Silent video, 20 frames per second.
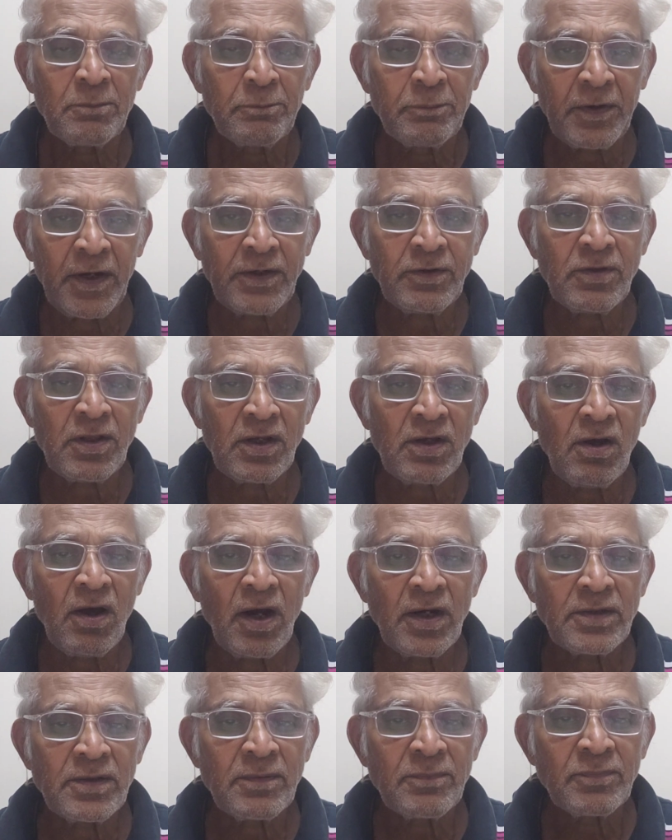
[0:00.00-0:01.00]
pray to the
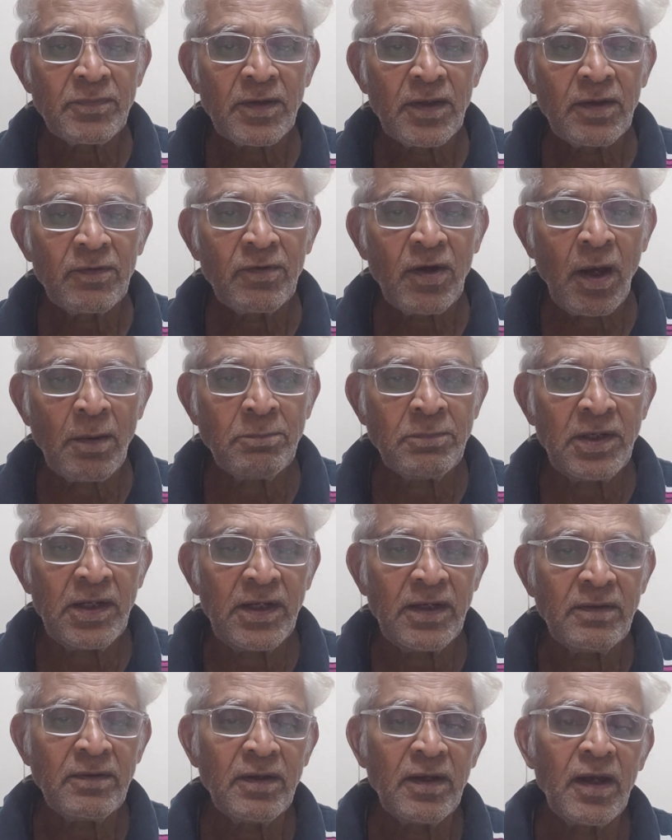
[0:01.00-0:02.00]
God
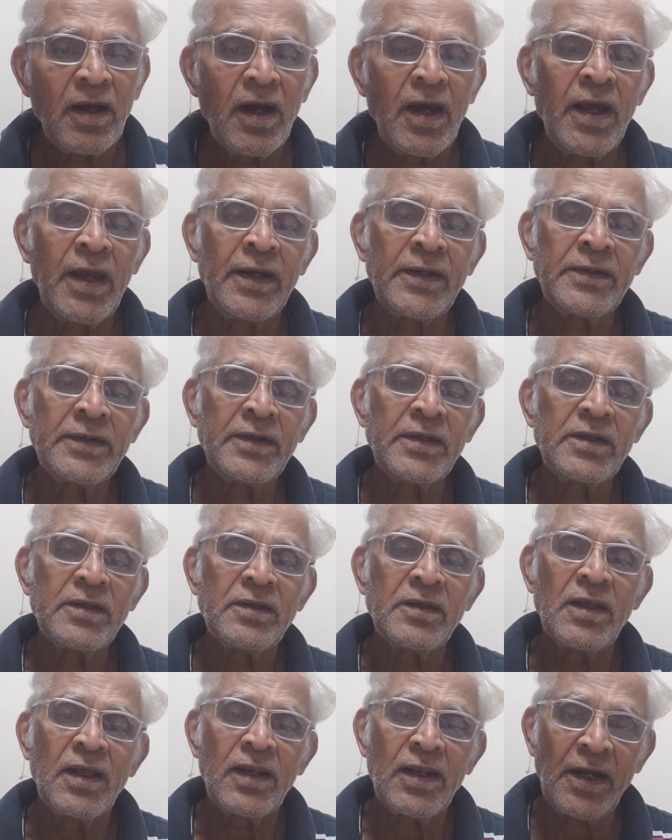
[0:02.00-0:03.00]
humbly
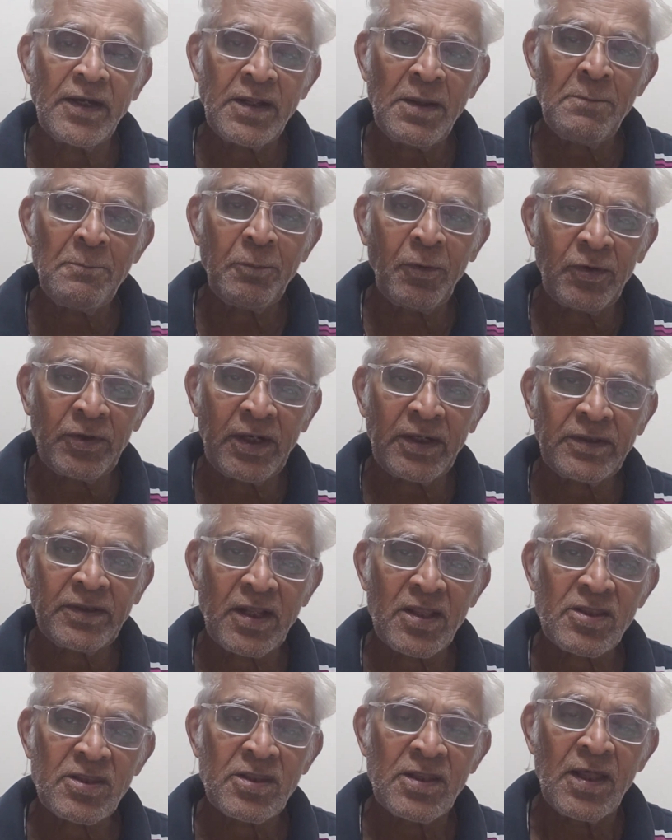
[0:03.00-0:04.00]
and let him protect
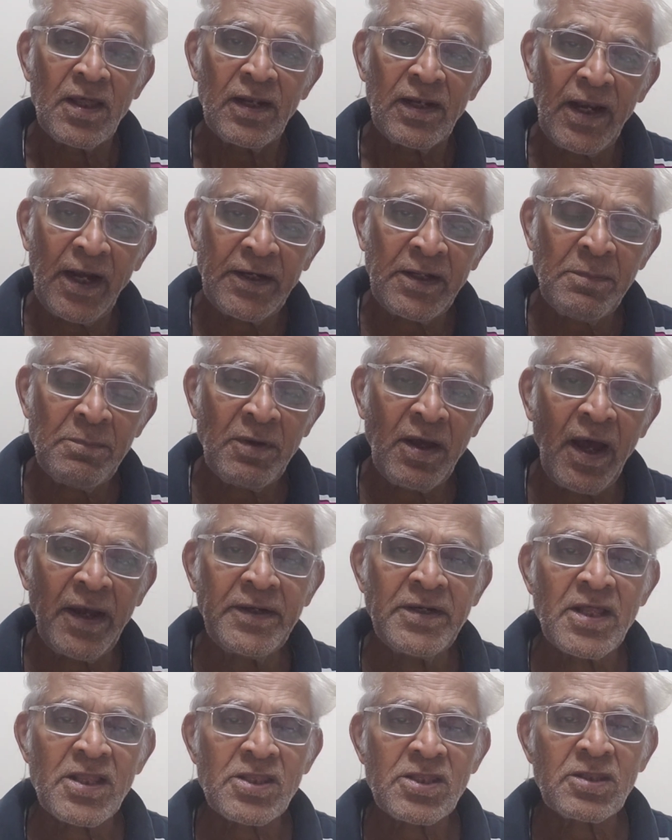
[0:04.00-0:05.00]
us. Let him
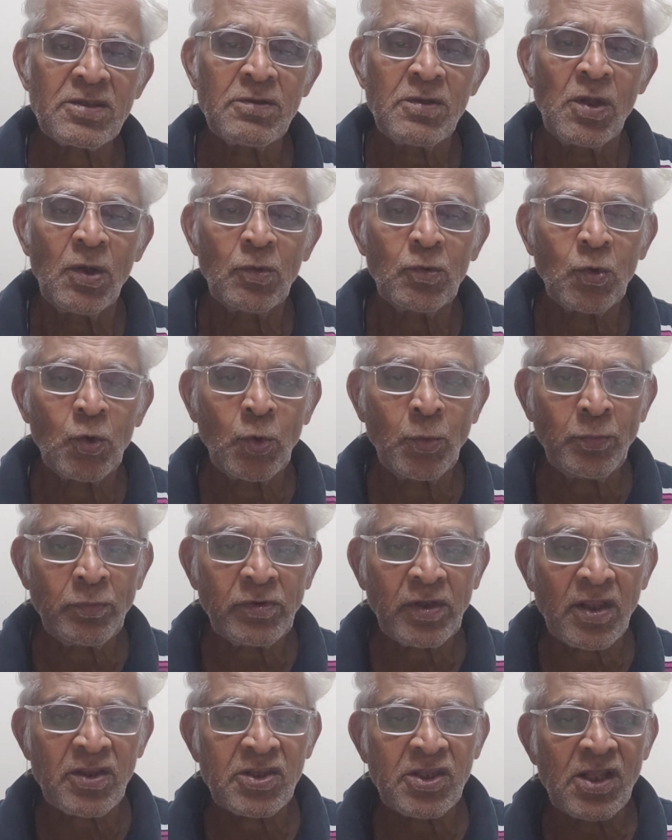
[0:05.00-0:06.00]
guide us.
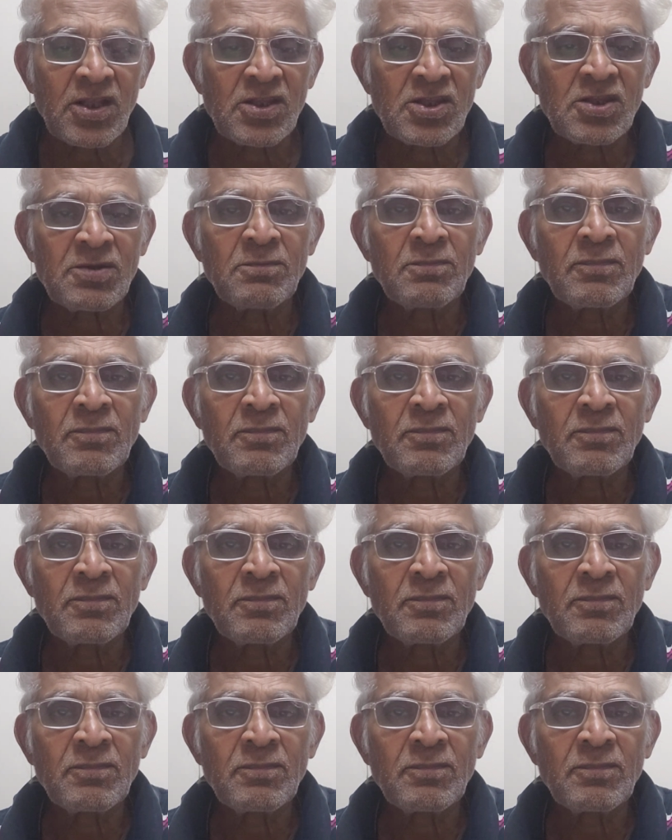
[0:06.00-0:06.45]
Om Tassas.